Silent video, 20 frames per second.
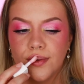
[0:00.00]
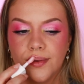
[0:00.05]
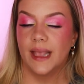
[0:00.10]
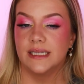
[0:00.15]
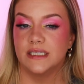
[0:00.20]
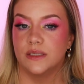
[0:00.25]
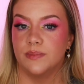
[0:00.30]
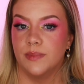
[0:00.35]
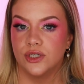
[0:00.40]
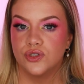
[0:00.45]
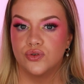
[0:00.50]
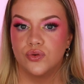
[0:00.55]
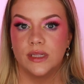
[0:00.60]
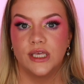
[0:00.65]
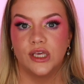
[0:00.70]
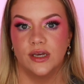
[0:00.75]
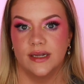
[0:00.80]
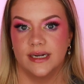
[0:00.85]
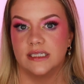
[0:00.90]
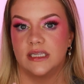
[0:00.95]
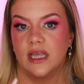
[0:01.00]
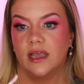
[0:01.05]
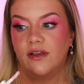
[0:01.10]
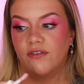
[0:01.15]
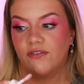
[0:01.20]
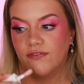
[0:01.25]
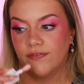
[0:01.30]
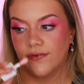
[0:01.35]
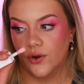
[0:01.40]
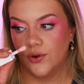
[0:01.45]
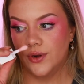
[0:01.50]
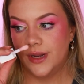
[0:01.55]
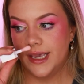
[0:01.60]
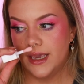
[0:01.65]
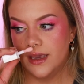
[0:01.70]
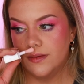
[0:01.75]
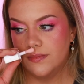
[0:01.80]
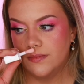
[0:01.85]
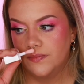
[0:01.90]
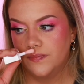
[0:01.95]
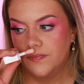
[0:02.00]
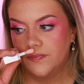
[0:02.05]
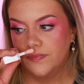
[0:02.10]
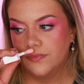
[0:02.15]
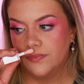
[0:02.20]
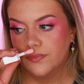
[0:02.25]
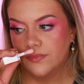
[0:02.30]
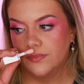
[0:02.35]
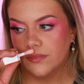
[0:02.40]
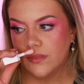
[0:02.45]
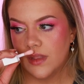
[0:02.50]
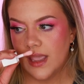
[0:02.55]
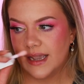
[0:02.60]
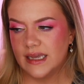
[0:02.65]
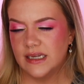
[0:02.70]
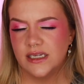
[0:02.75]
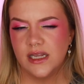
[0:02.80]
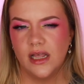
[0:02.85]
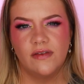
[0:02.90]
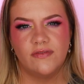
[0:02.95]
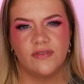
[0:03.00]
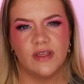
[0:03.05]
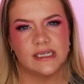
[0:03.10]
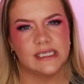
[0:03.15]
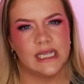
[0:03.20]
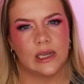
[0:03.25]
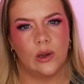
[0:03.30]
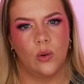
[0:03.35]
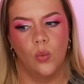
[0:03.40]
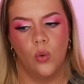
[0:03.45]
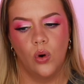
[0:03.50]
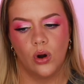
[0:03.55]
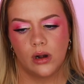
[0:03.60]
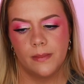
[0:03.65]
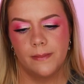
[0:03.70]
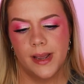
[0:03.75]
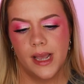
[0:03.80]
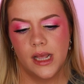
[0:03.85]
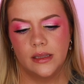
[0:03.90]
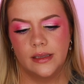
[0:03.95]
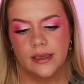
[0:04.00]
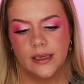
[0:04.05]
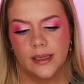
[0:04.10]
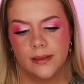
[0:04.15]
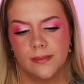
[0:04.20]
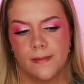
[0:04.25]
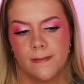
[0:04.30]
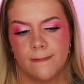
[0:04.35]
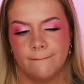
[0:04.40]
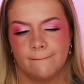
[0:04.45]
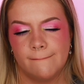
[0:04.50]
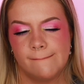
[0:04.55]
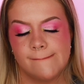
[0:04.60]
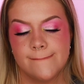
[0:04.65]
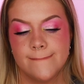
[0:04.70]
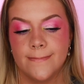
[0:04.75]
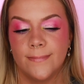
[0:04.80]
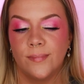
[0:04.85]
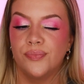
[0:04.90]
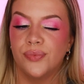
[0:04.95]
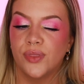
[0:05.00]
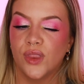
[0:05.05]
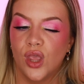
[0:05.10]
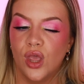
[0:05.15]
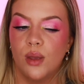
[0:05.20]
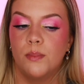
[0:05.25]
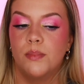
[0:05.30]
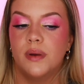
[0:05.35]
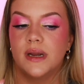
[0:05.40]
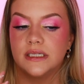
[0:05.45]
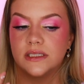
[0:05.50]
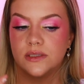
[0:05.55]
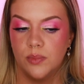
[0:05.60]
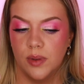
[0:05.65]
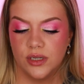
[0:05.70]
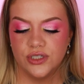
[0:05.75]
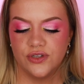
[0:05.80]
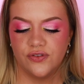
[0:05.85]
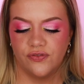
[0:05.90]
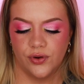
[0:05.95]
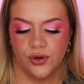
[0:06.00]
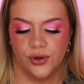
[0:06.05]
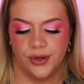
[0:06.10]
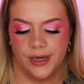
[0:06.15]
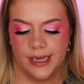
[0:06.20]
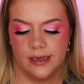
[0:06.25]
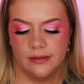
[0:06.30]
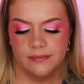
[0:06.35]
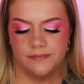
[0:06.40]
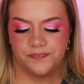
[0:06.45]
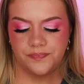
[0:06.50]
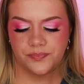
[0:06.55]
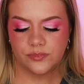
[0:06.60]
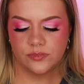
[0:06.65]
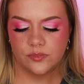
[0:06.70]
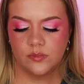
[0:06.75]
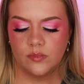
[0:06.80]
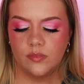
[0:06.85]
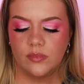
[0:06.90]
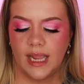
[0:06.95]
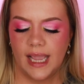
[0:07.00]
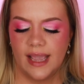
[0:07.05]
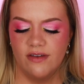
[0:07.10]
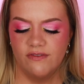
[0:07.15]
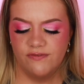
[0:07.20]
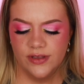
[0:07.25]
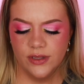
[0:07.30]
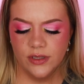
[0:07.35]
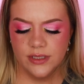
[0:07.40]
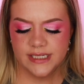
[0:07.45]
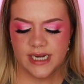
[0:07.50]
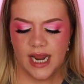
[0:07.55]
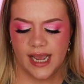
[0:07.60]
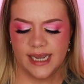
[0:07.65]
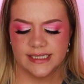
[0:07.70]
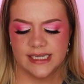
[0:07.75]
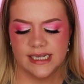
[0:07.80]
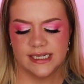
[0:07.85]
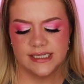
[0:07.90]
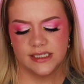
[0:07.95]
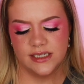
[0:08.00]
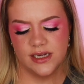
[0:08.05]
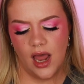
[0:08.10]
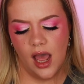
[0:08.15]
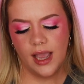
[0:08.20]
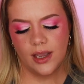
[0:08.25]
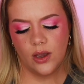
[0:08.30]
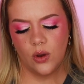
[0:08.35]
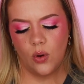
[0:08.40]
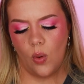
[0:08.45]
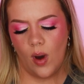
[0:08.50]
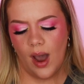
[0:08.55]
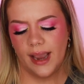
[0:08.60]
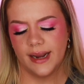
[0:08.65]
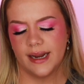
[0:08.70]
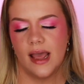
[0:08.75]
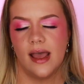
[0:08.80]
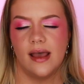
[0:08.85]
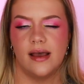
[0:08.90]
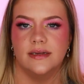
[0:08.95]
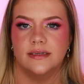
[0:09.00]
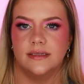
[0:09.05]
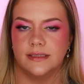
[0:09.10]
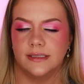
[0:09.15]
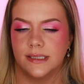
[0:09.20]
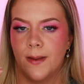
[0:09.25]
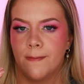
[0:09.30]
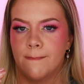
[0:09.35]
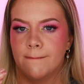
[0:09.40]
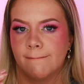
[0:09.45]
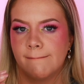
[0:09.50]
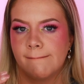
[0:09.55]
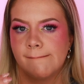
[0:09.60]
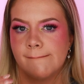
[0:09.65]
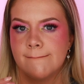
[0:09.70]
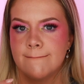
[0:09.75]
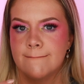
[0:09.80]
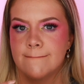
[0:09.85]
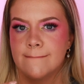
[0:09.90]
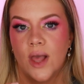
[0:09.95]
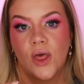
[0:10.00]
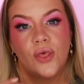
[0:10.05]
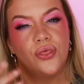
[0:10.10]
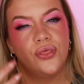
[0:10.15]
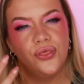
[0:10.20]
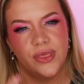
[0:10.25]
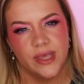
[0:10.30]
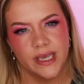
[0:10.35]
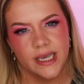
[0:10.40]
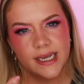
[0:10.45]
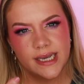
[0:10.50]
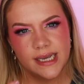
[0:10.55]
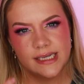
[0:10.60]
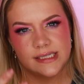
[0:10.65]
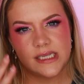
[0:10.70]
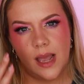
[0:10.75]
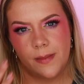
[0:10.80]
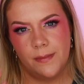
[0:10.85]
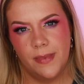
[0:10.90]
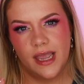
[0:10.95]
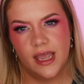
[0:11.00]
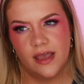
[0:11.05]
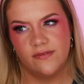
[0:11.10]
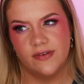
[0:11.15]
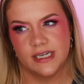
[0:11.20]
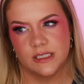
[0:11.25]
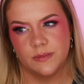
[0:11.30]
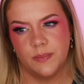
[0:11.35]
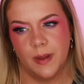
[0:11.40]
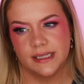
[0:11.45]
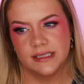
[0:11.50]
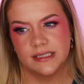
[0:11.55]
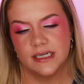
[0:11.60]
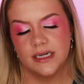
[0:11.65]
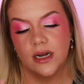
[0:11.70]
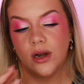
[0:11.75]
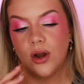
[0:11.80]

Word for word: It smells really good. It's like fruity. I can't tell if that's like watermelon, but it smells fruity. It feels nice. It's not quite as thick as I may have expected.